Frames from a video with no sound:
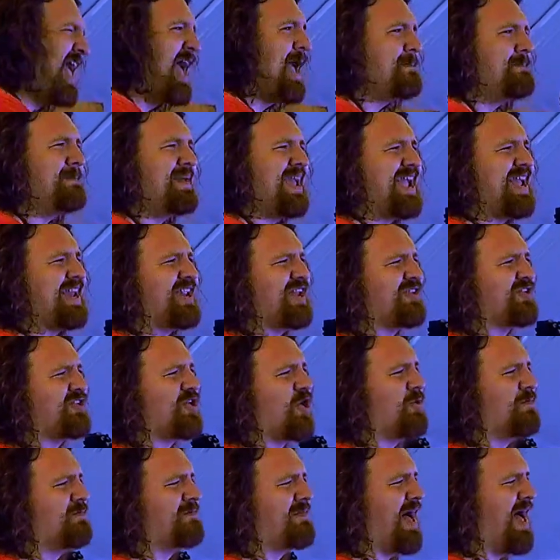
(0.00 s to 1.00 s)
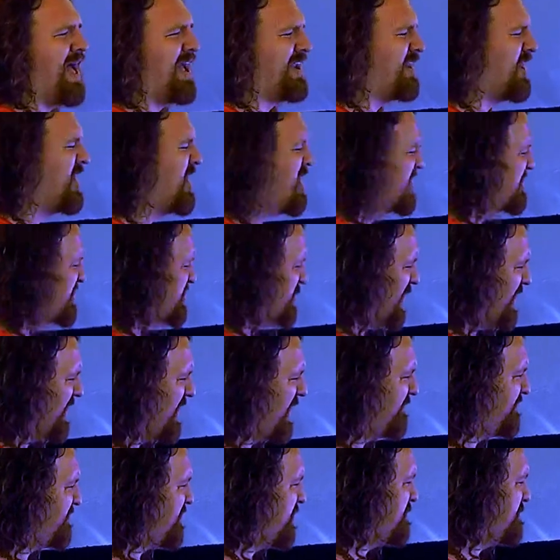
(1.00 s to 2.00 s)
I paid no mind, so I
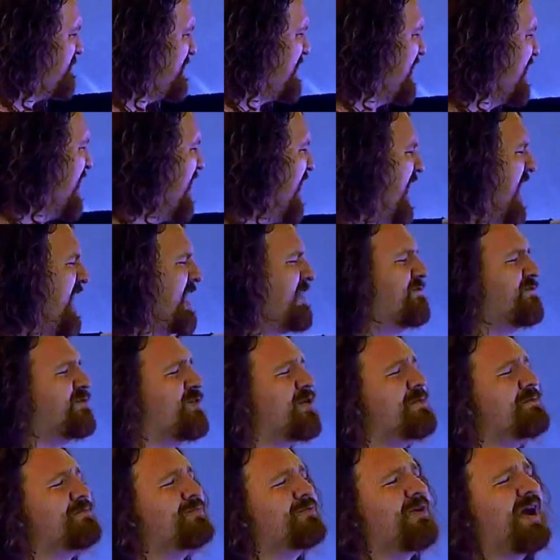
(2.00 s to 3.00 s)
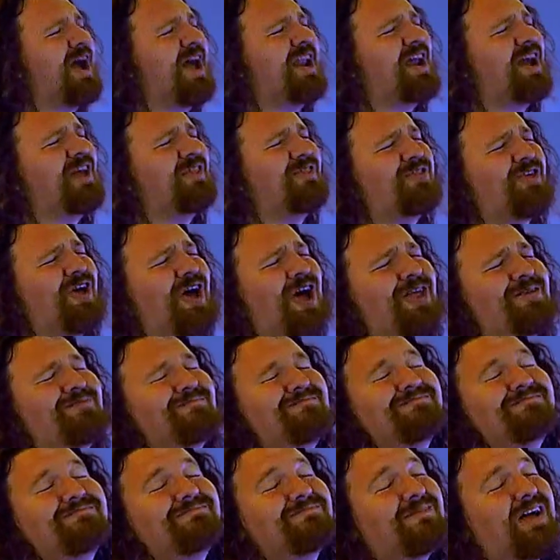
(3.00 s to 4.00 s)
left it behind, for in pride I
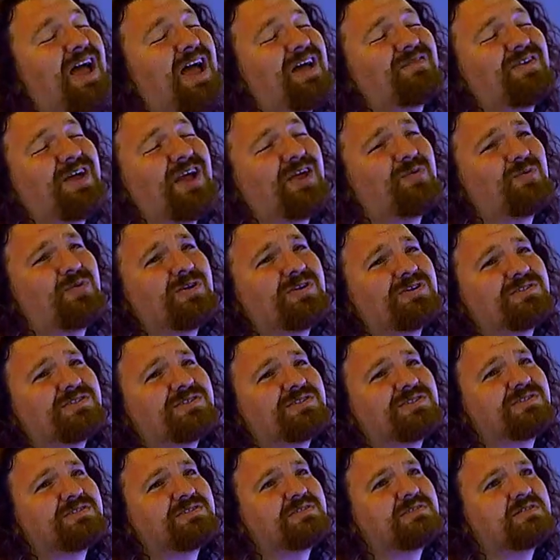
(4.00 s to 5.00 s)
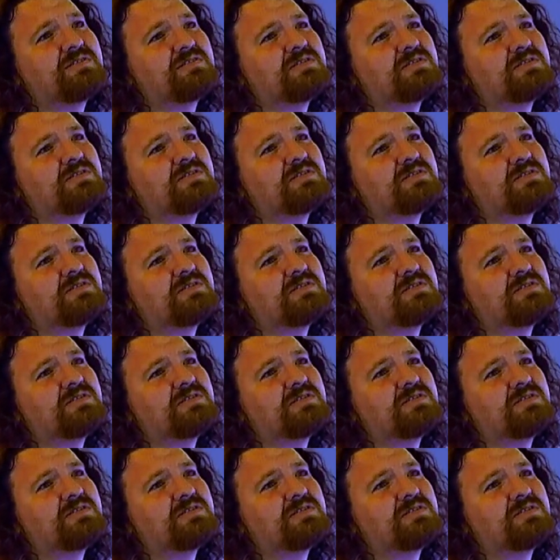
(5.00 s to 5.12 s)
thought I'd worse.